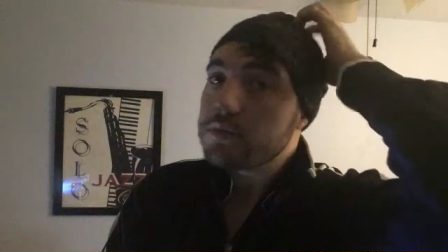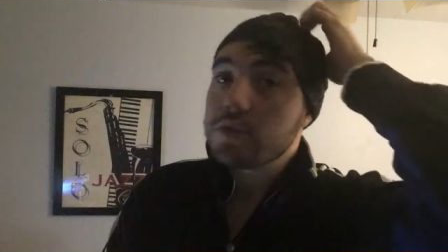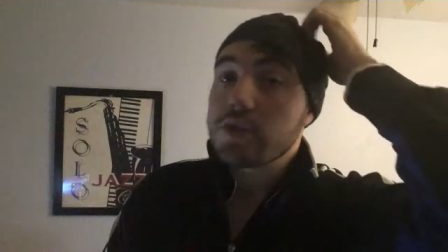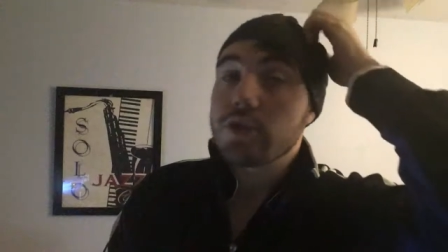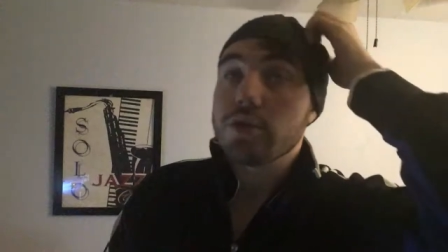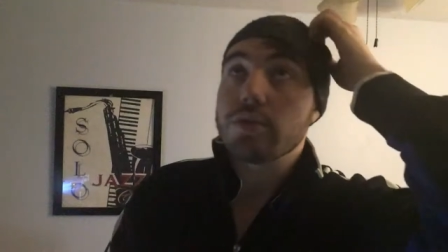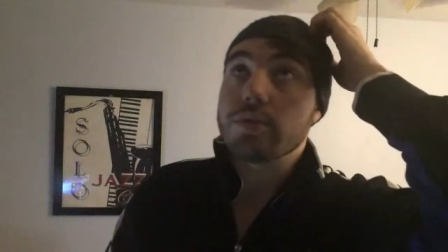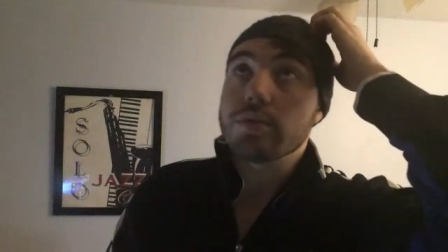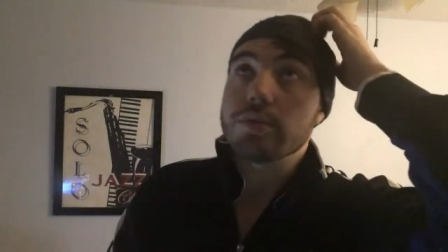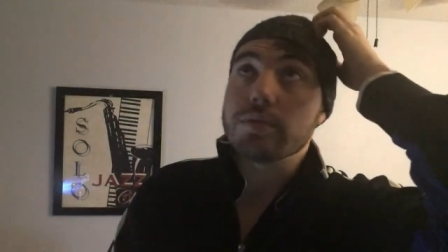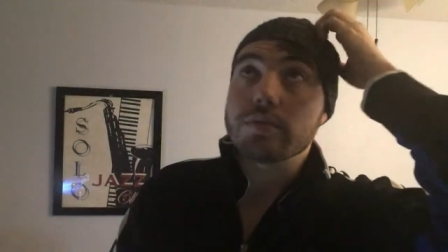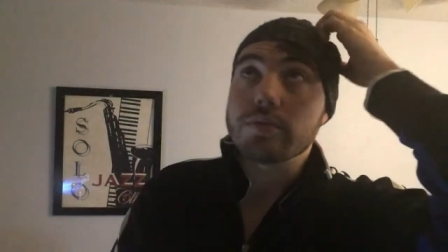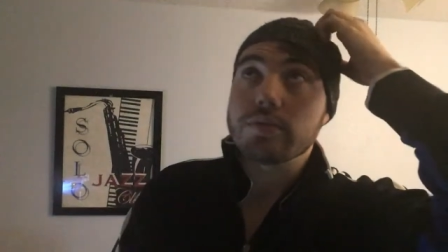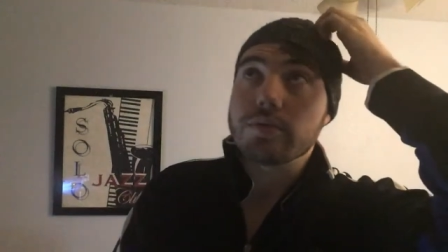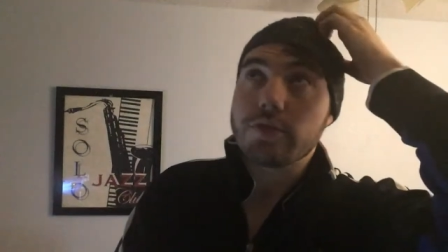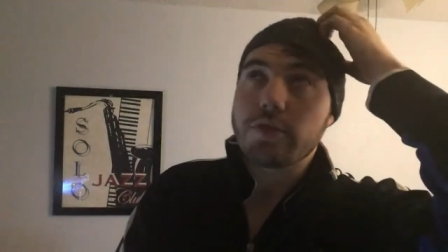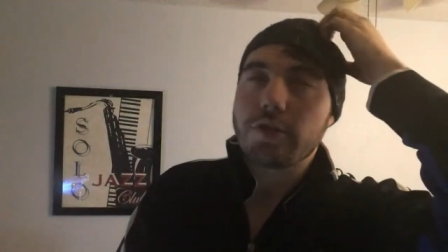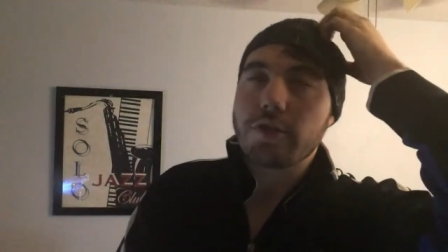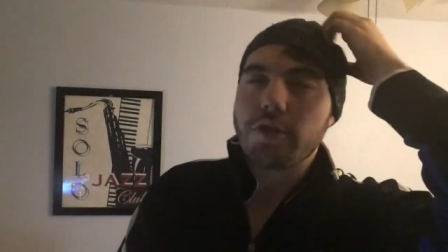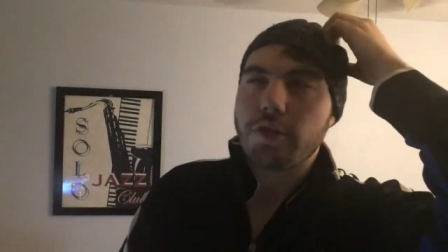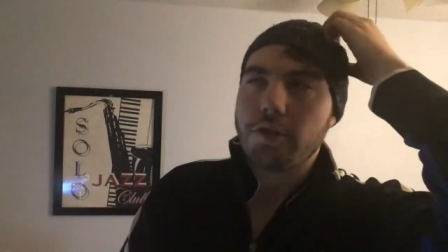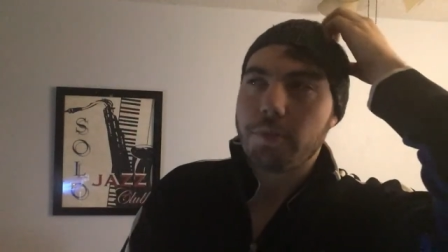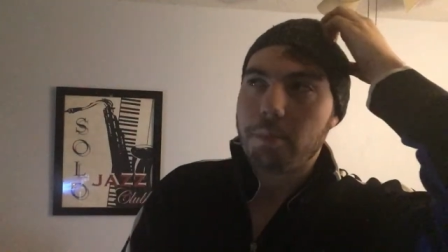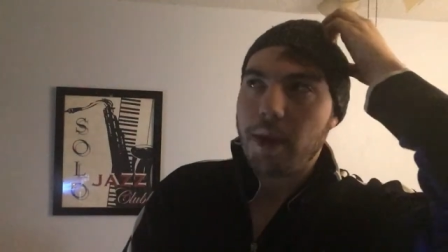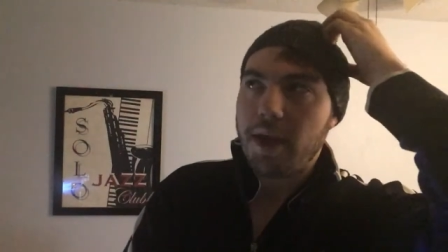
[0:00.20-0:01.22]
So,
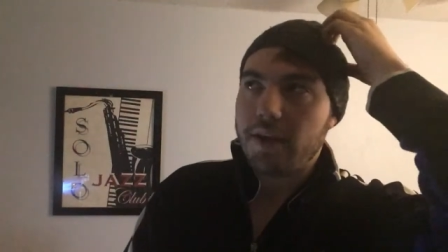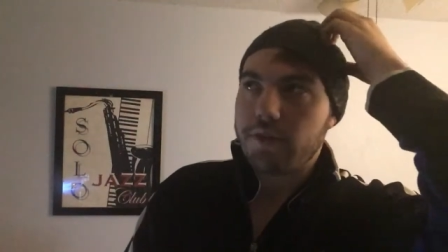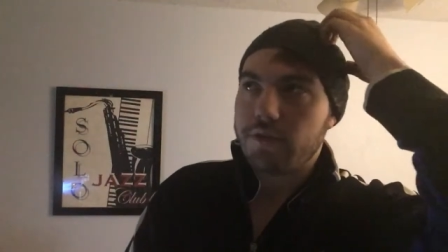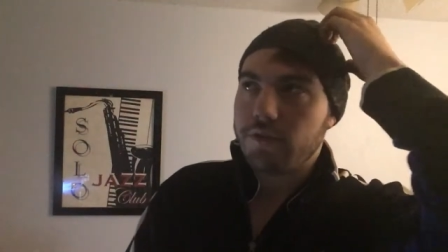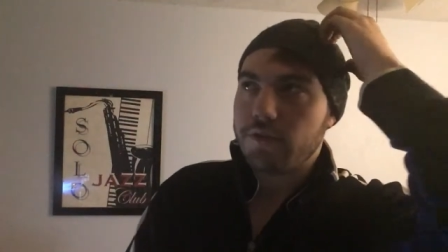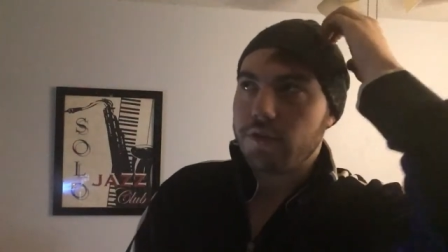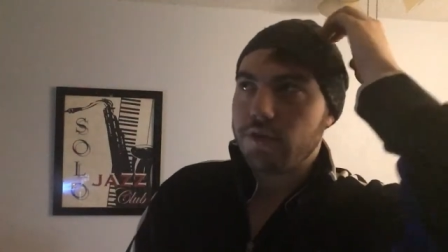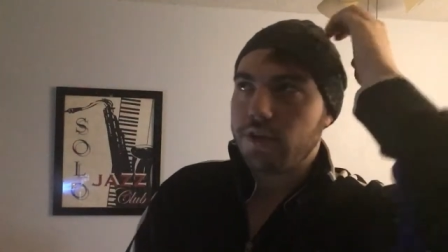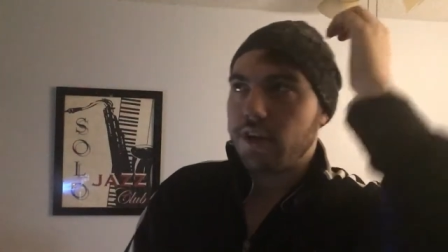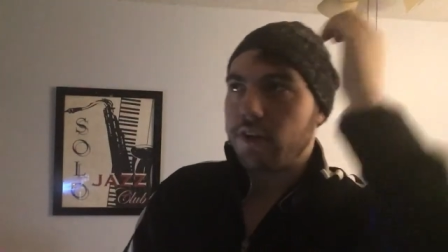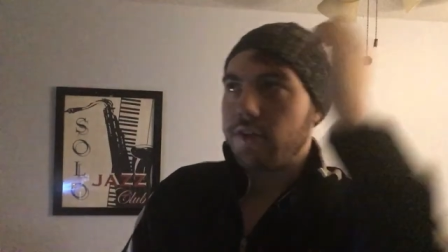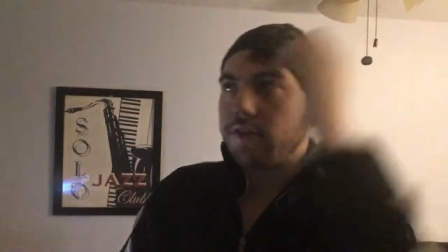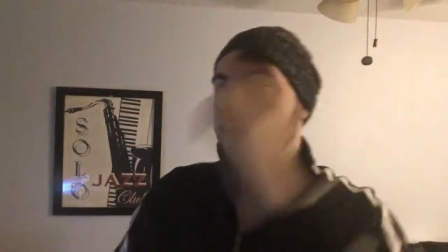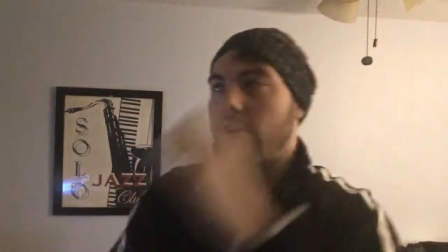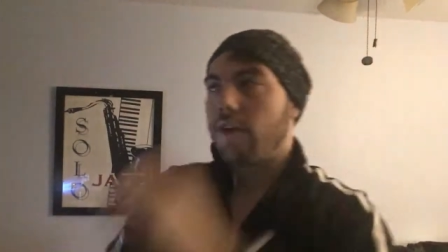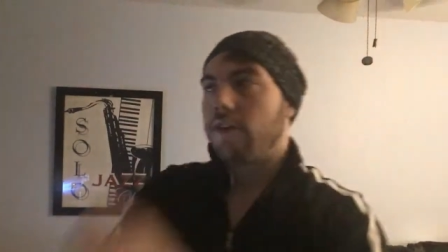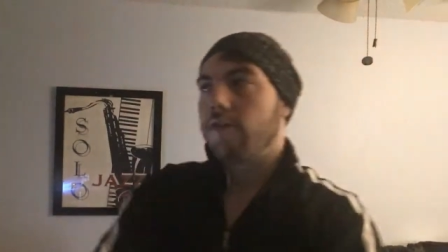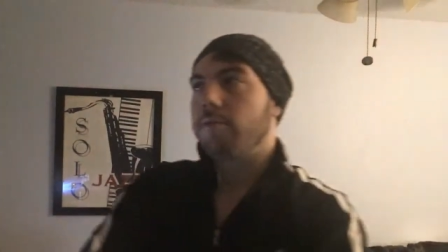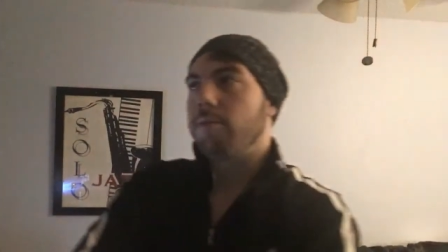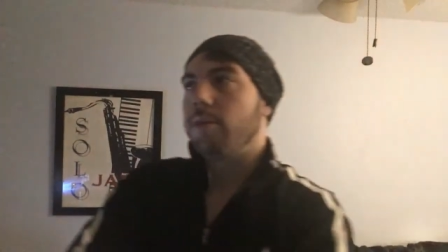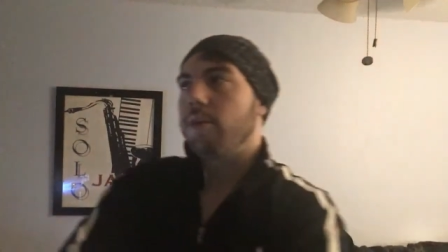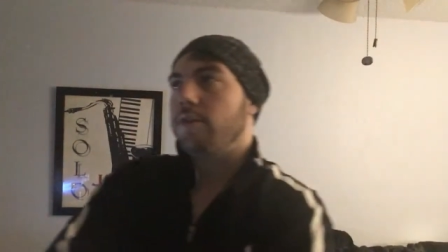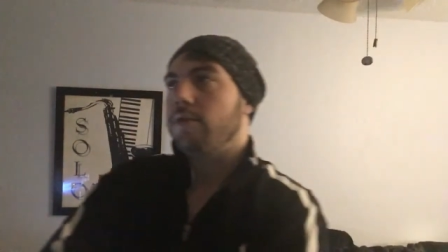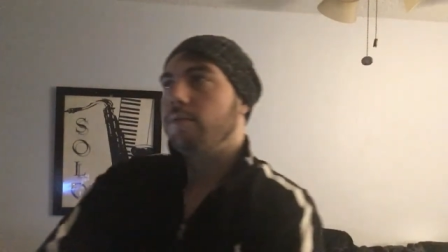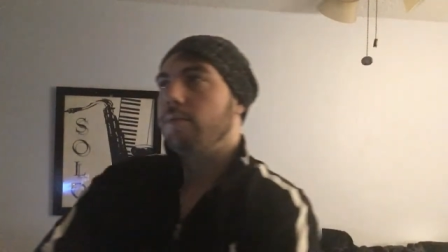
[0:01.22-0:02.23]
for the past few days,
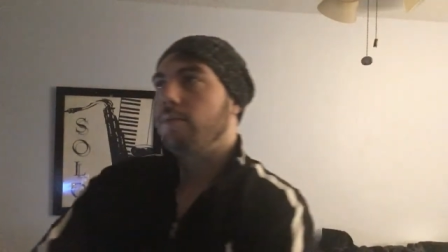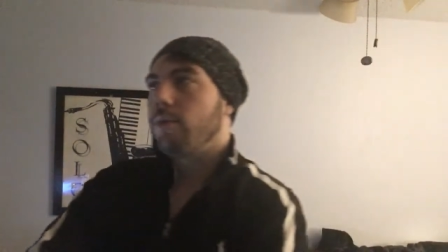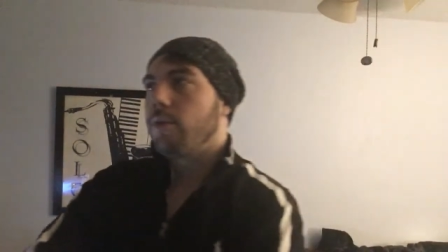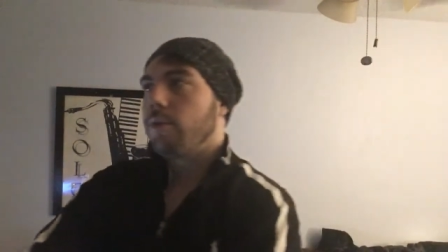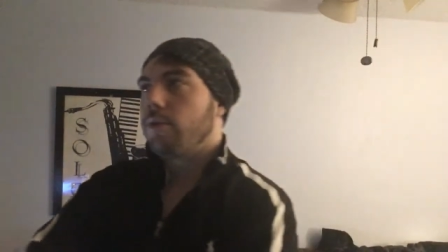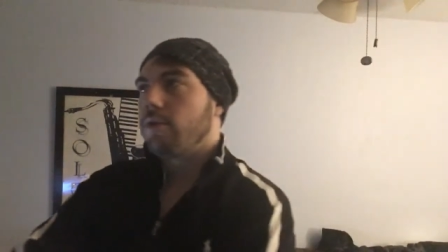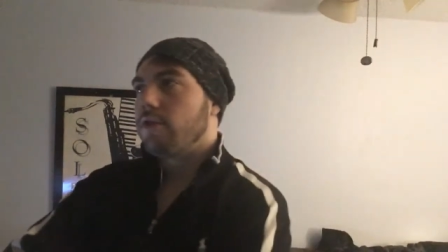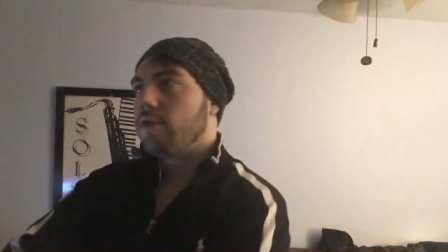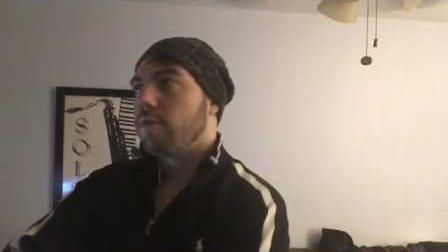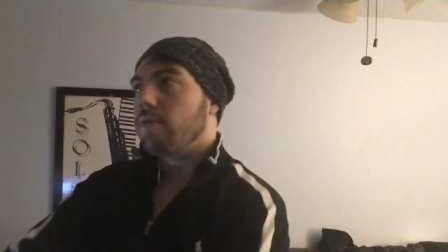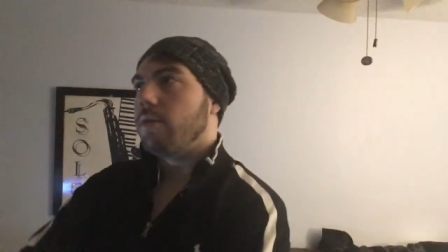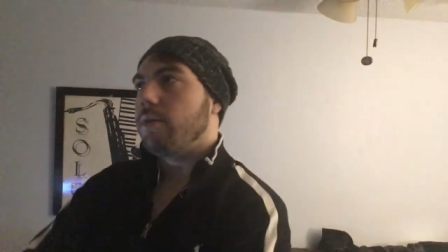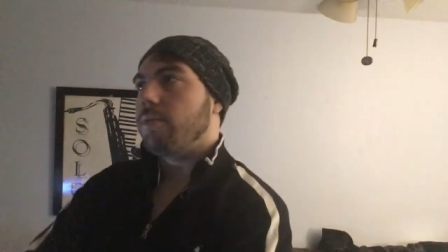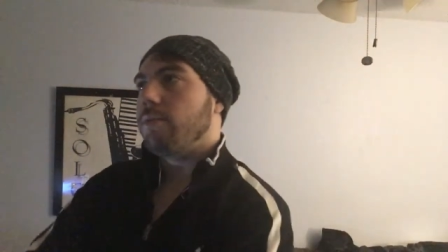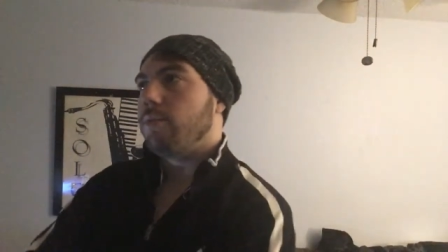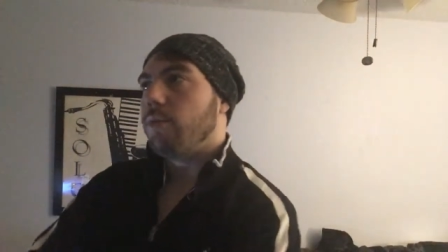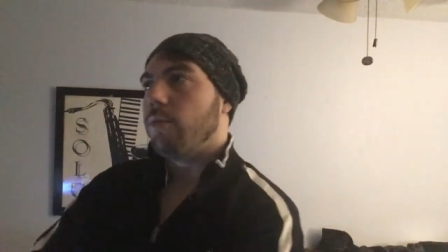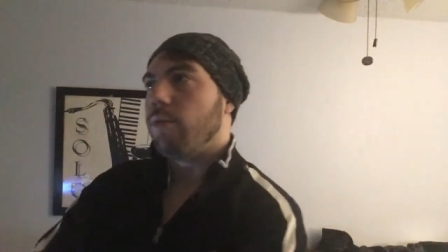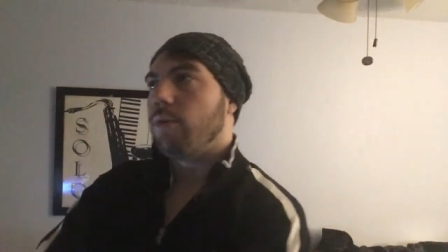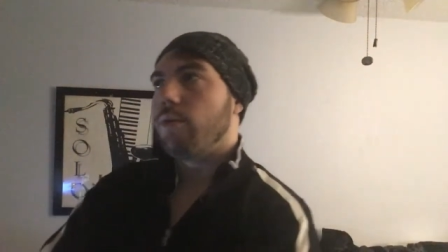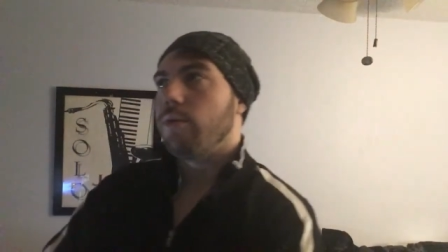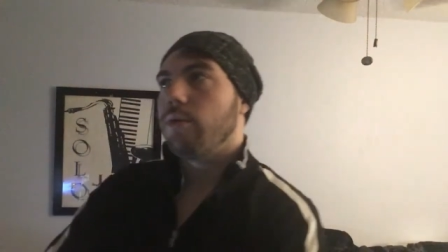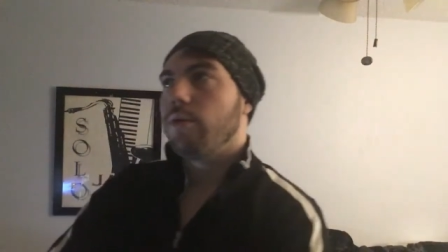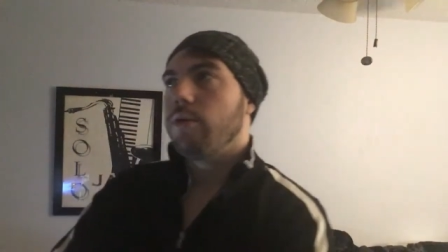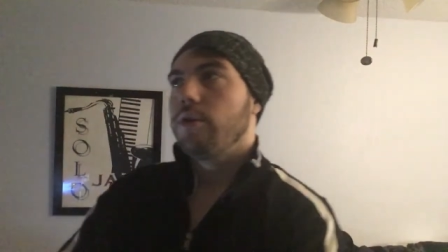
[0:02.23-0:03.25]
I've been polling
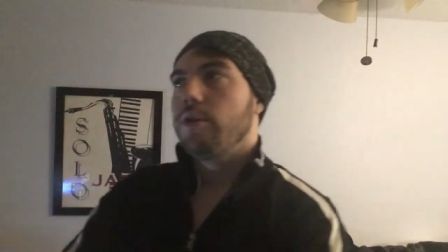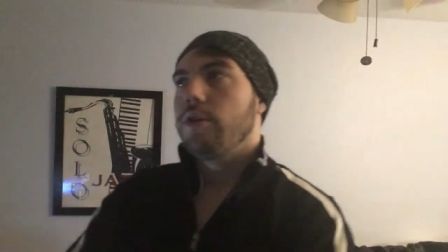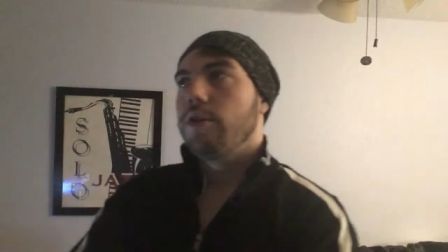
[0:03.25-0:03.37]
people